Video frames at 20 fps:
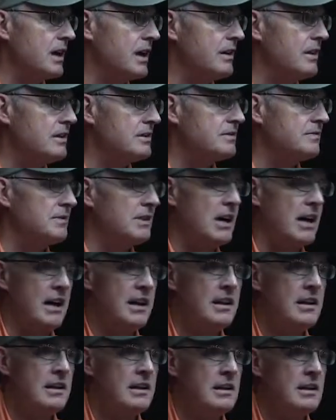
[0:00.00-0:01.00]
tie this
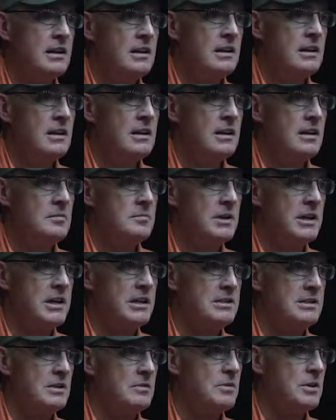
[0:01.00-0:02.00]
fly.
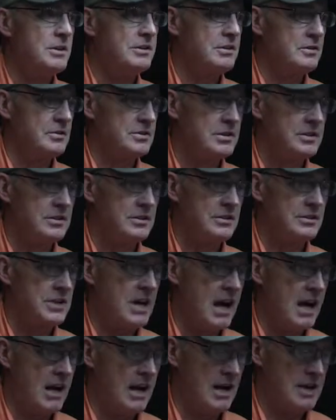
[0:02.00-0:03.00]
because I want those
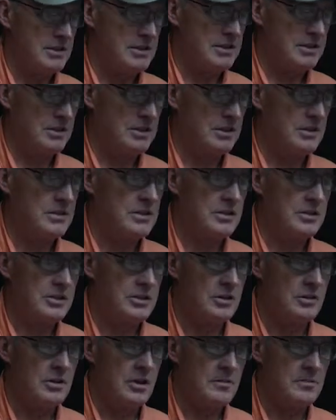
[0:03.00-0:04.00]
highlights to
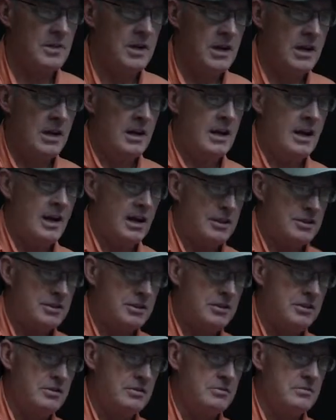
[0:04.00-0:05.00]
show up. I
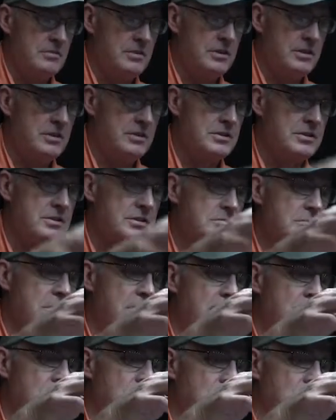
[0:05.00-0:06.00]
also will use the bright